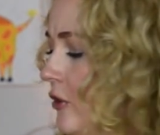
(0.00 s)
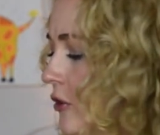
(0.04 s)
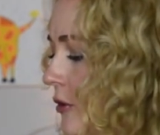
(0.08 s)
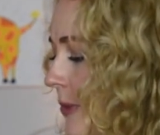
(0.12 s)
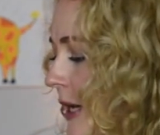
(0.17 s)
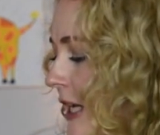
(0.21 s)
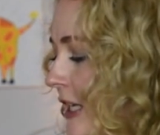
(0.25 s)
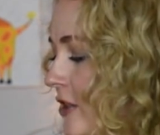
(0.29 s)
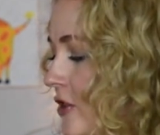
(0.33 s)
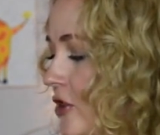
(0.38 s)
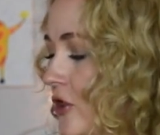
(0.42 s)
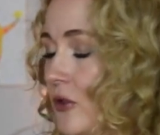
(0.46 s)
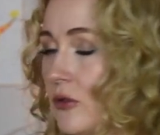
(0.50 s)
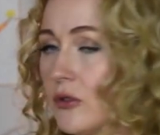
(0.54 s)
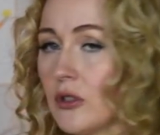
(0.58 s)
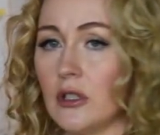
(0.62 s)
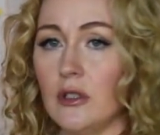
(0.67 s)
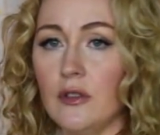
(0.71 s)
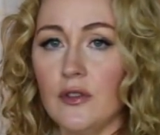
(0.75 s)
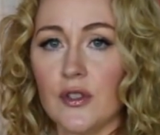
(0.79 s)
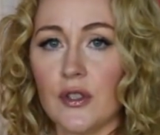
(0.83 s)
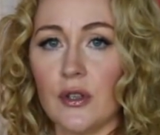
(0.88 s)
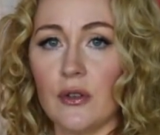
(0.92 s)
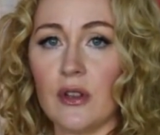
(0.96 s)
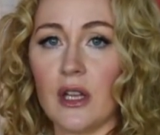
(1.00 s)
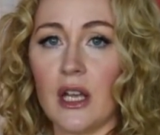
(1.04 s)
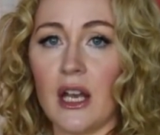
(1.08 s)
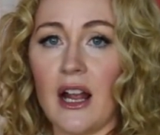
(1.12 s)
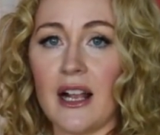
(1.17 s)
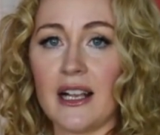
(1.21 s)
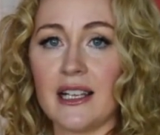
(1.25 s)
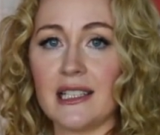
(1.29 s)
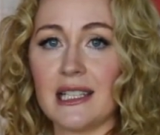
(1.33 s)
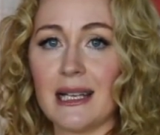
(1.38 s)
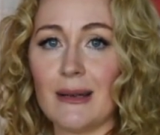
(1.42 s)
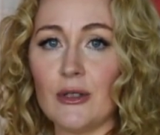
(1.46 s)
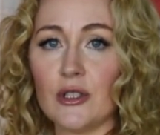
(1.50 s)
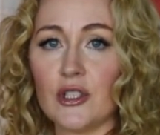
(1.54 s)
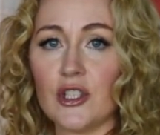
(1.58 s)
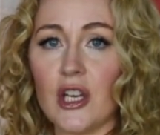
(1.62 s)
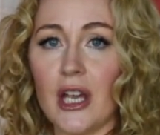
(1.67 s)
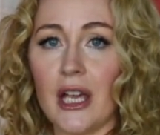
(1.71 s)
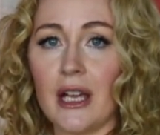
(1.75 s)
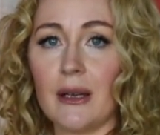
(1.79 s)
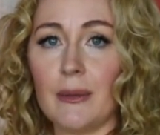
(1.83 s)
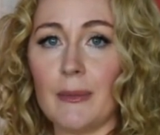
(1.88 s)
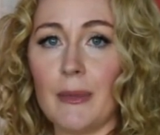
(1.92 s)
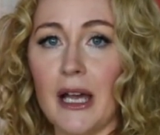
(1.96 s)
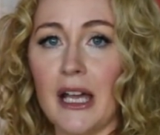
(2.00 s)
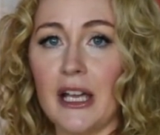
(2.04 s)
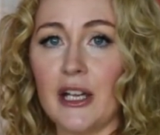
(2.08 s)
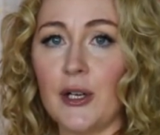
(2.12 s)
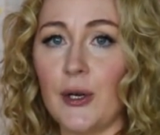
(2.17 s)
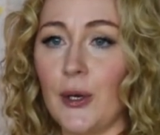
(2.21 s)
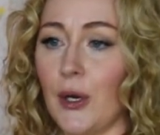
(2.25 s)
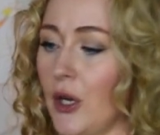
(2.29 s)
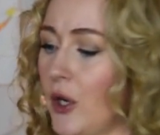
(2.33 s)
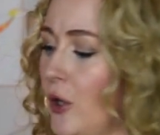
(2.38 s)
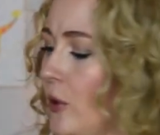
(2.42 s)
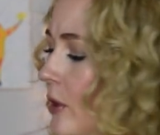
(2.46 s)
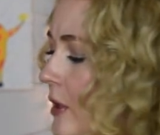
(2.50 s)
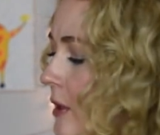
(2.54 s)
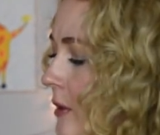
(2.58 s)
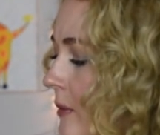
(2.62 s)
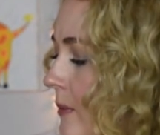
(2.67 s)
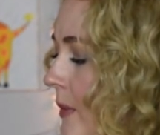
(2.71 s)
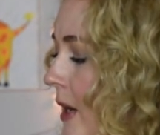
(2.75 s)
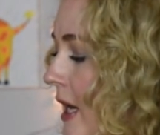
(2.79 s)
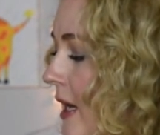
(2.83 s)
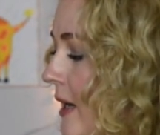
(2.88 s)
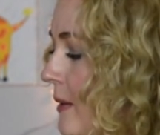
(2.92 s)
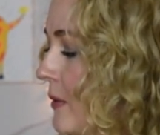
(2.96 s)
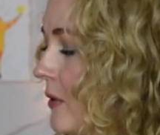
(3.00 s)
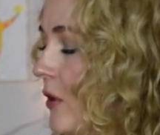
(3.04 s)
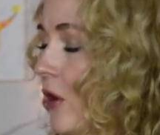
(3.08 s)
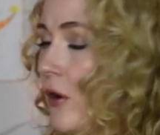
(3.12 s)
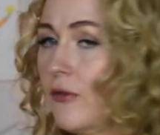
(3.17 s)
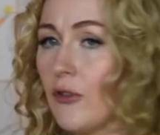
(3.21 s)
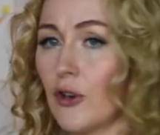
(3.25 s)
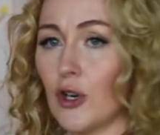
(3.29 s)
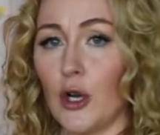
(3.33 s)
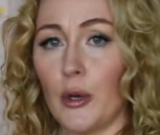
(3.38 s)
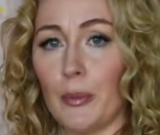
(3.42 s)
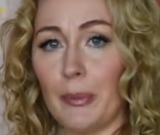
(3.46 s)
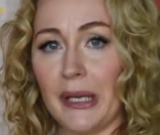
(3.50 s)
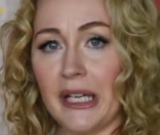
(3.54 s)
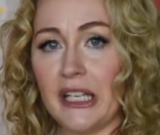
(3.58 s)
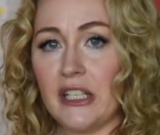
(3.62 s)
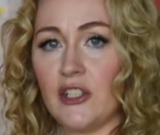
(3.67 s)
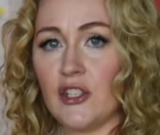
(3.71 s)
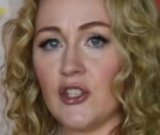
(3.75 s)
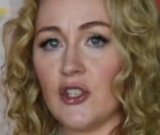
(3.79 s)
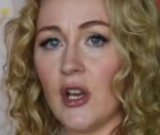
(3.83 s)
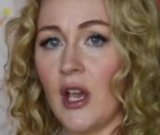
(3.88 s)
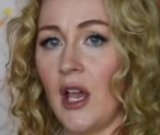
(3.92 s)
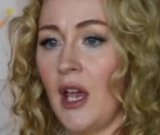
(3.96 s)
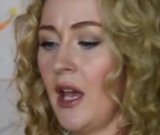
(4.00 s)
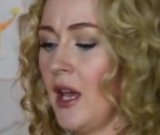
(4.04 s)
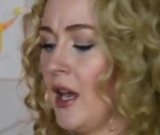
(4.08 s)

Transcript: chromatic tuner so that I can double check my crow and my overall pitch,